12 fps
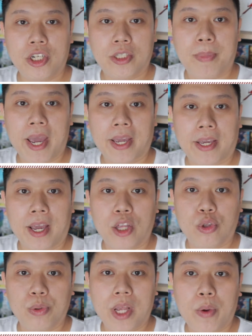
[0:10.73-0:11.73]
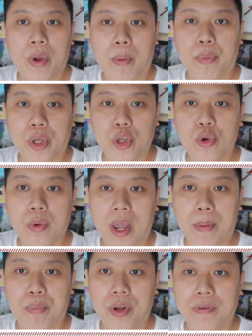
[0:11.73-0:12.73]
is back, and today we are bringing you
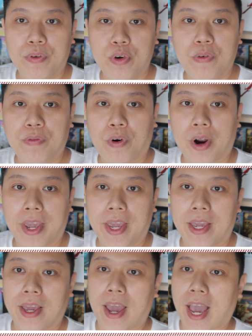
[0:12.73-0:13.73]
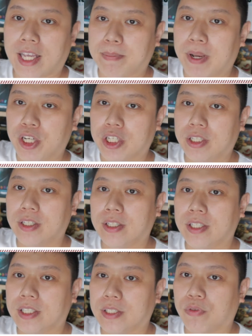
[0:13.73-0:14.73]
a preview for a expansion.
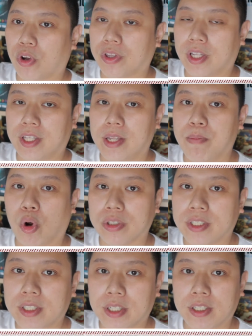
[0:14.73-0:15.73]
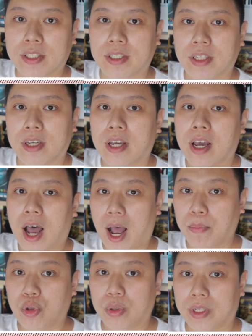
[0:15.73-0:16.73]
This is for 13 monsters,
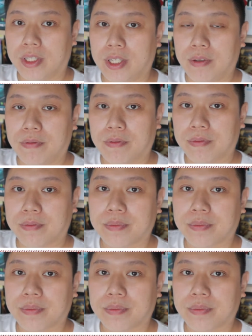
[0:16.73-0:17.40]
Armed to the Teeth.